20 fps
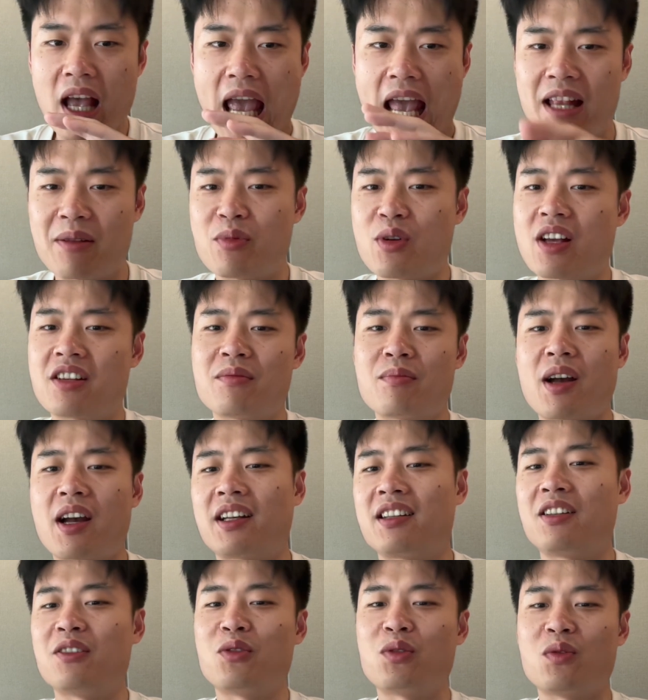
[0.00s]
enterprise
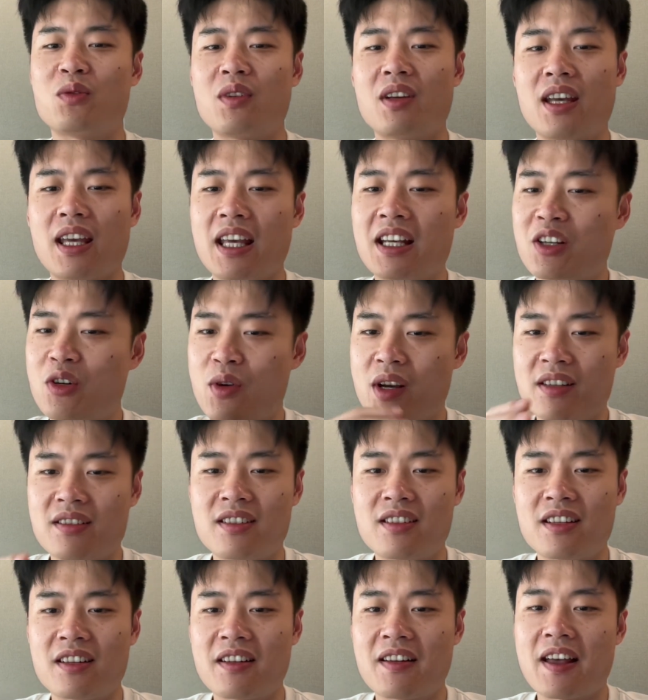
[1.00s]
market to increase
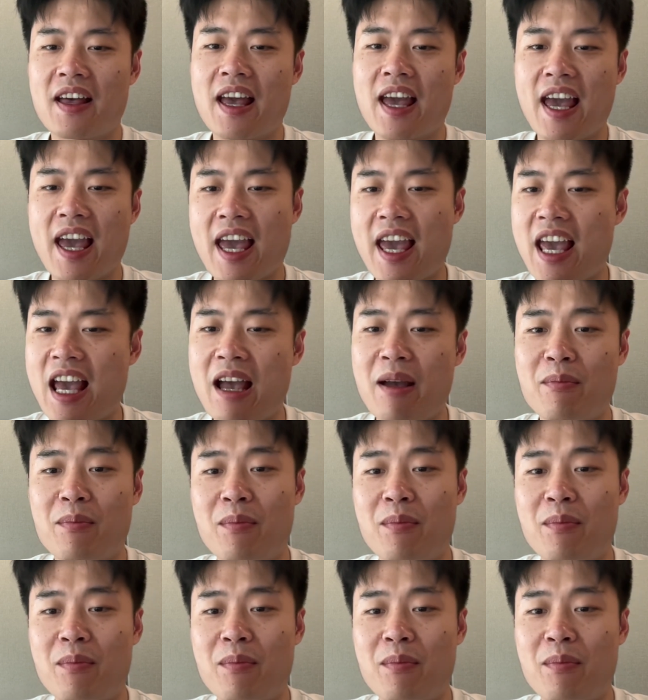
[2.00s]
the AI